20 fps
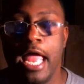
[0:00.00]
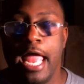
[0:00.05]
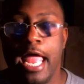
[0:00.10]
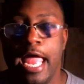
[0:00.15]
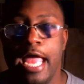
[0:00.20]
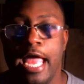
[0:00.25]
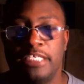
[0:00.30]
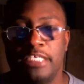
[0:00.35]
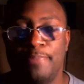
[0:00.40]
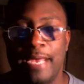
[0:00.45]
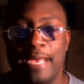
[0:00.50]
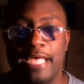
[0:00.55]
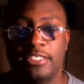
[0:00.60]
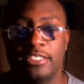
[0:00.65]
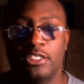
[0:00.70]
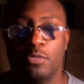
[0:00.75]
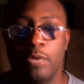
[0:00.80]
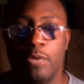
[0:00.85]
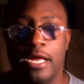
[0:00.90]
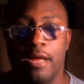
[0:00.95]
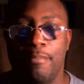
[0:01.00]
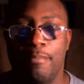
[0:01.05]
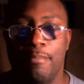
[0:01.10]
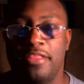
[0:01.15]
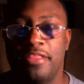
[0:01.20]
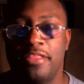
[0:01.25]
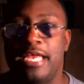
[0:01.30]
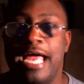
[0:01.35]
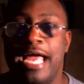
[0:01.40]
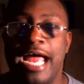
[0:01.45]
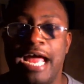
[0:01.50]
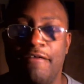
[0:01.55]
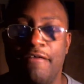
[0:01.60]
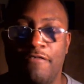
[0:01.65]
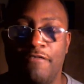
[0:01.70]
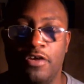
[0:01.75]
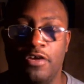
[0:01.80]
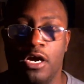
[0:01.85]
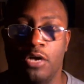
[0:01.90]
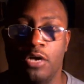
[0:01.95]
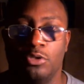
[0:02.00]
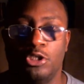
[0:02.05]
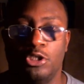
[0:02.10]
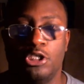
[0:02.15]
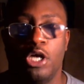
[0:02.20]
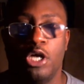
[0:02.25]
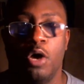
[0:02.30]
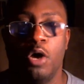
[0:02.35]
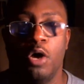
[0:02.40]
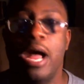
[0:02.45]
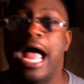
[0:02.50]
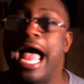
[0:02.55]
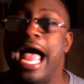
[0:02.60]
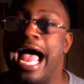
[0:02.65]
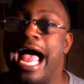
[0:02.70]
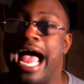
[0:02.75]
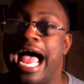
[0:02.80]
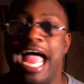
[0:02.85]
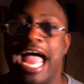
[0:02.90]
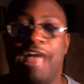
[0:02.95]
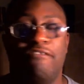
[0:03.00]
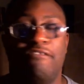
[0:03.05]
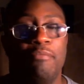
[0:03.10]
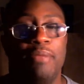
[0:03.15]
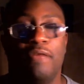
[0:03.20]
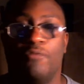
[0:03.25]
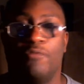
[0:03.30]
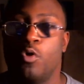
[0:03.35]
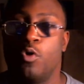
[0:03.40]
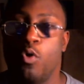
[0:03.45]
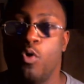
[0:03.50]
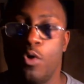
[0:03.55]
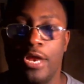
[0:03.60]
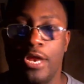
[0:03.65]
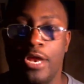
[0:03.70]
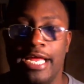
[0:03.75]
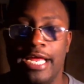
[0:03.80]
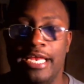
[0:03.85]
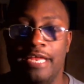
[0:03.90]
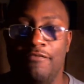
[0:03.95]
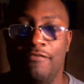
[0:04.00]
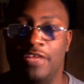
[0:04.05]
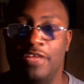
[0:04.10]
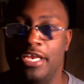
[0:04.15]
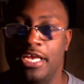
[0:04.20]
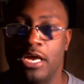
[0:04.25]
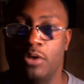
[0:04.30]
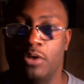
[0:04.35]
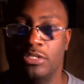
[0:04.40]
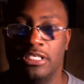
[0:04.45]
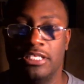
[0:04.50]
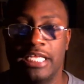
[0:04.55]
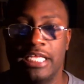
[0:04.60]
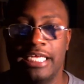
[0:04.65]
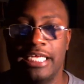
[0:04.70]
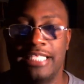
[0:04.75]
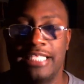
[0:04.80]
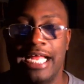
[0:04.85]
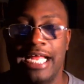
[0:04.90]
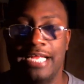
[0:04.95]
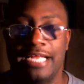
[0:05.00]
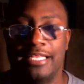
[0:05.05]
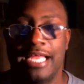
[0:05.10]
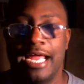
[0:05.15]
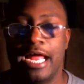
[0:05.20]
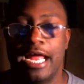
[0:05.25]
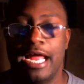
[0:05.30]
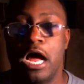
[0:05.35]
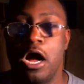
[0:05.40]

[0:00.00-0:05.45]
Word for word: has passed away a month and a half ago, so I haven't been recording any videos and things like that.